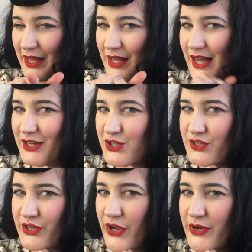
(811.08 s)
I
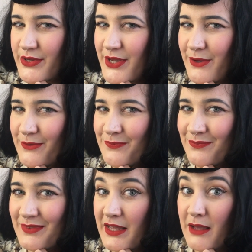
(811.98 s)
saw you.
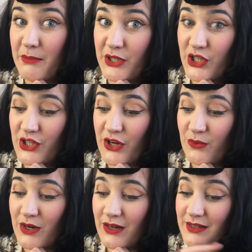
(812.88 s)
But you know
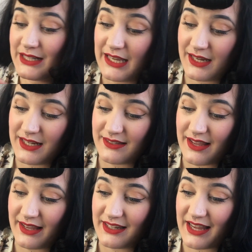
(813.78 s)
what? It is
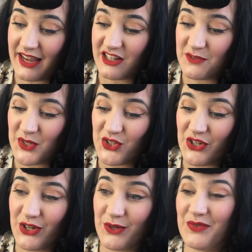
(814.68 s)
engagement
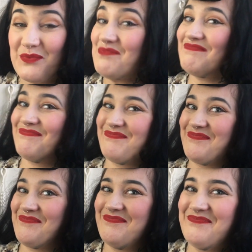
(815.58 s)
too.
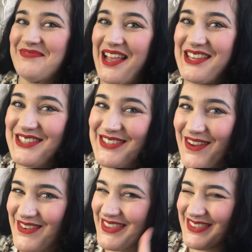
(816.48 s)

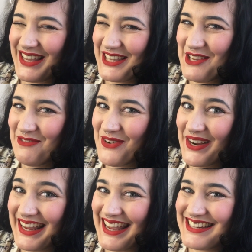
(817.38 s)
So thank you for
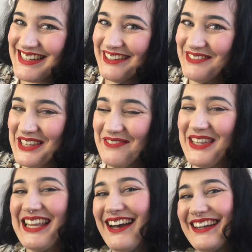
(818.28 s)
engaging with me,
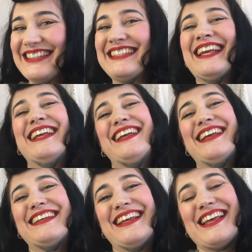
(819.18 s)
guys.
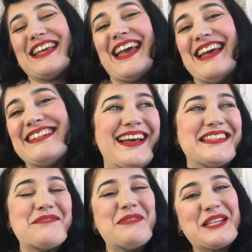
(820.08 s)
And
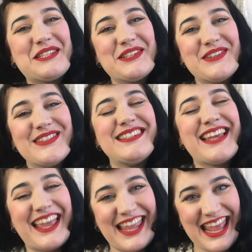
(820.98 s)
speak soon,
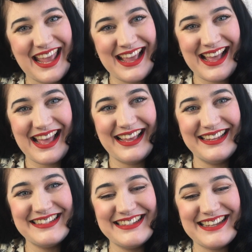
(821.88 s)
take care,
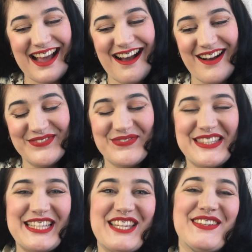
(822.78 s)
and
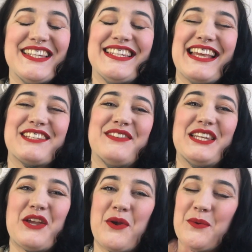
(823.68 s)
see you in the next
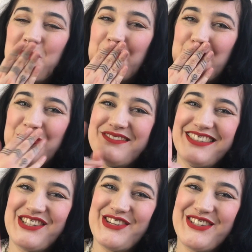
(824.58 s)
video.
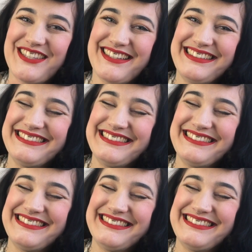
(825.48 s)
Cheers.